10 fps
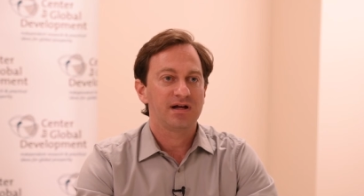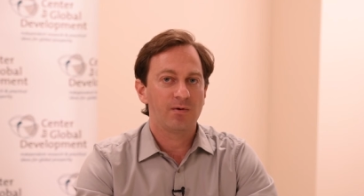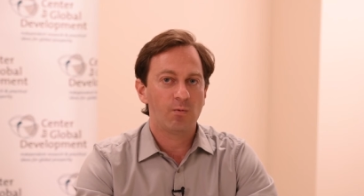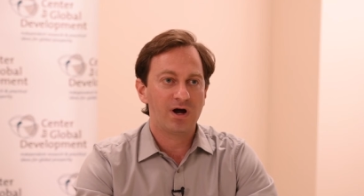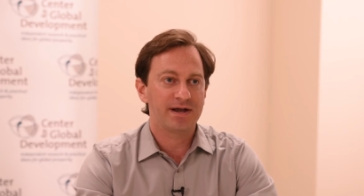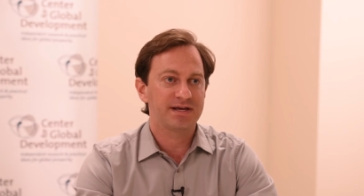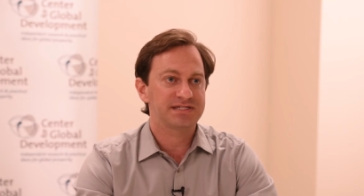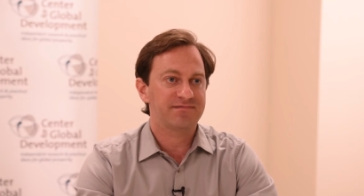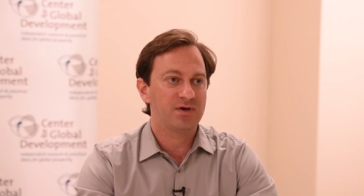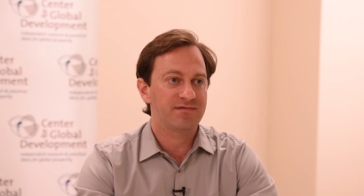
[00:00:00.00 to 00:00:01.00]
And one
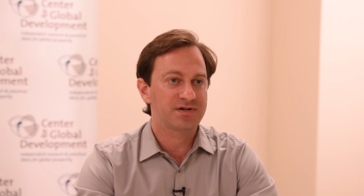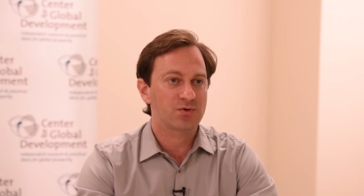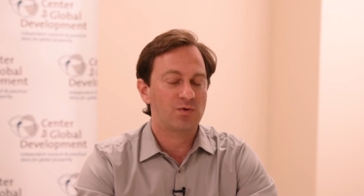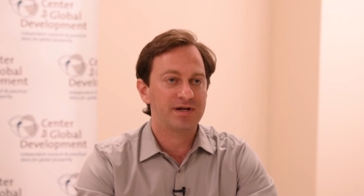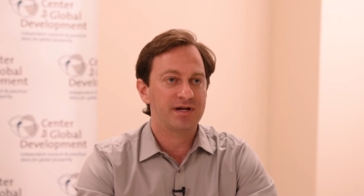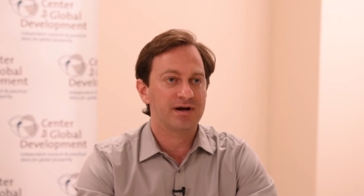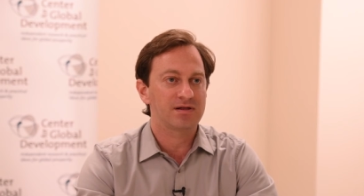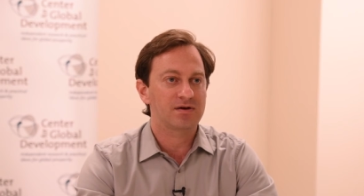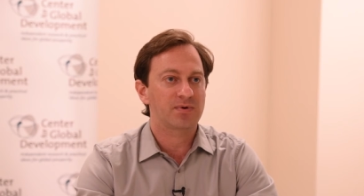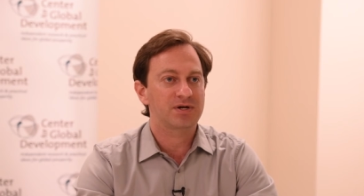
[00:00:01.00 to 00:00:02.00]
is if you have a
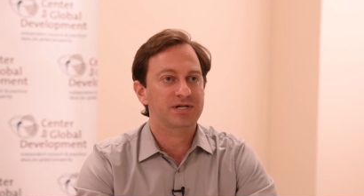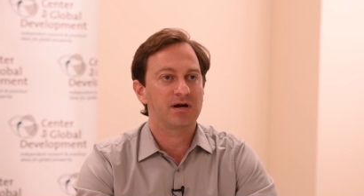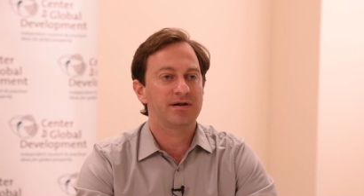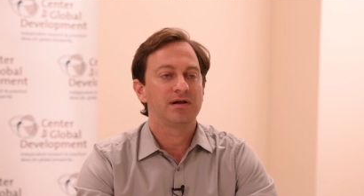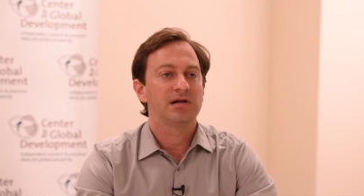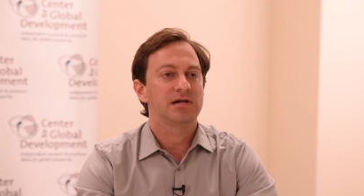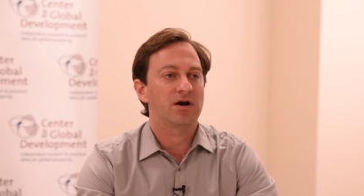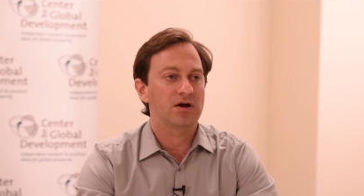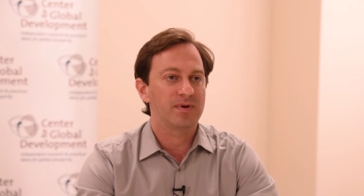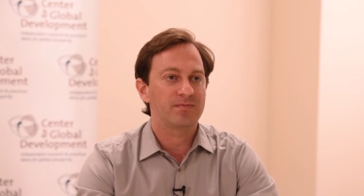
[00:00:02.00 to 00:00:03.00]
$20 per ton
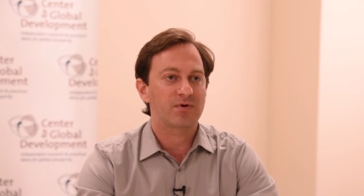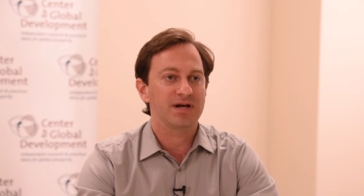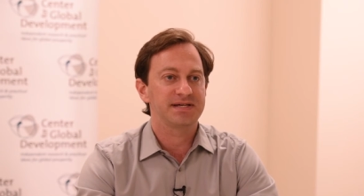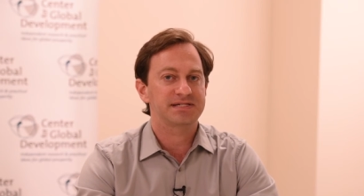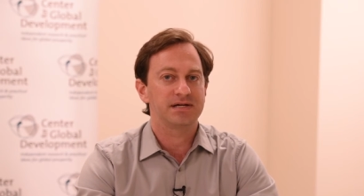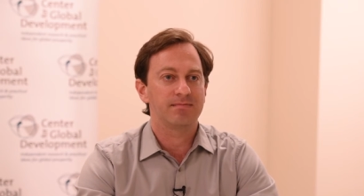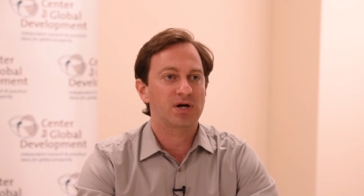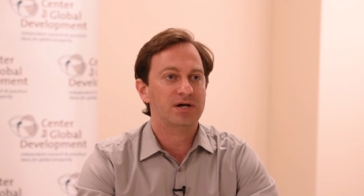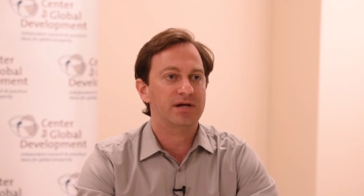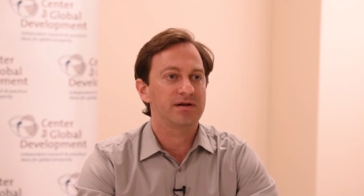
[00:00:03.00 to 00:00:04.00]
carbon price in a
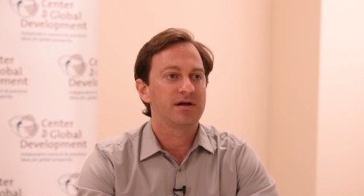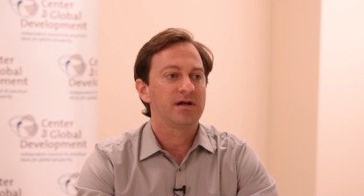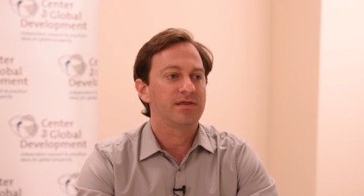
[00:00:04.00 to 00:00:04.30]
market,